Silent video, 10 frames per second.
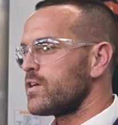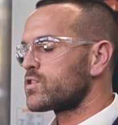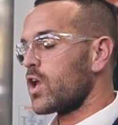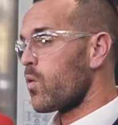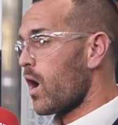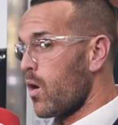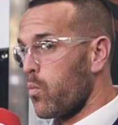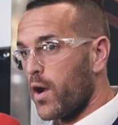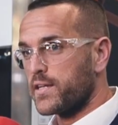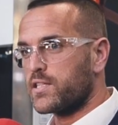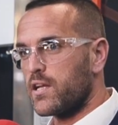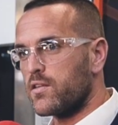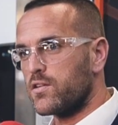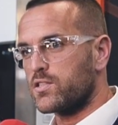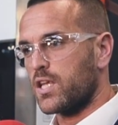So uh, Wye
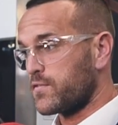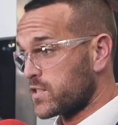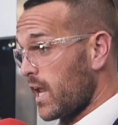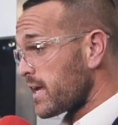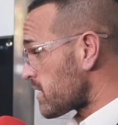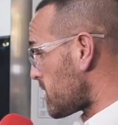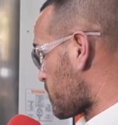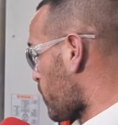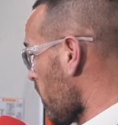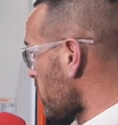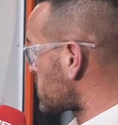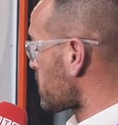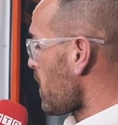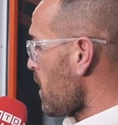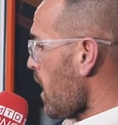Cylinders have selected this product
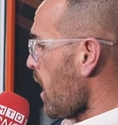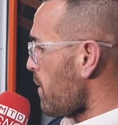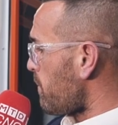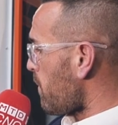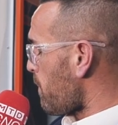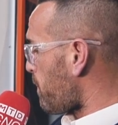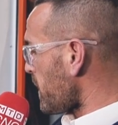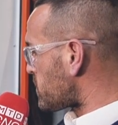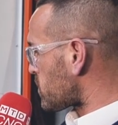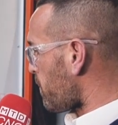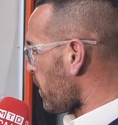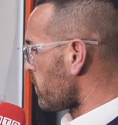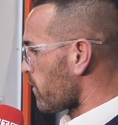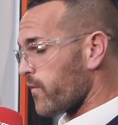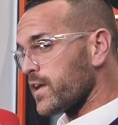um, based
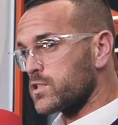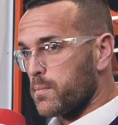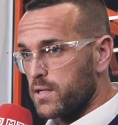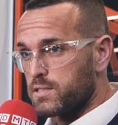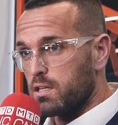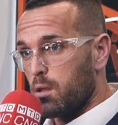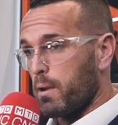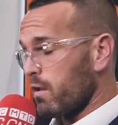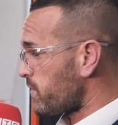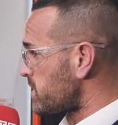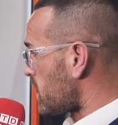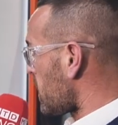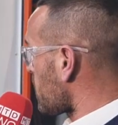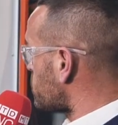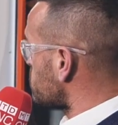upon the flexibility and the benefits that
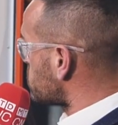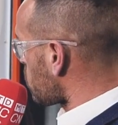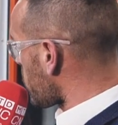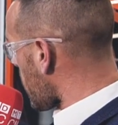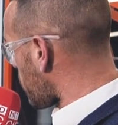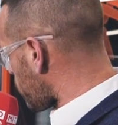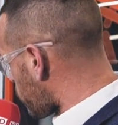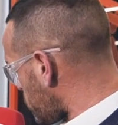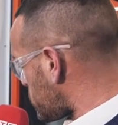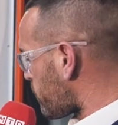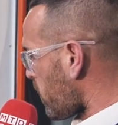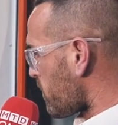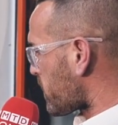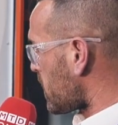it gives them. So we have a thirty-five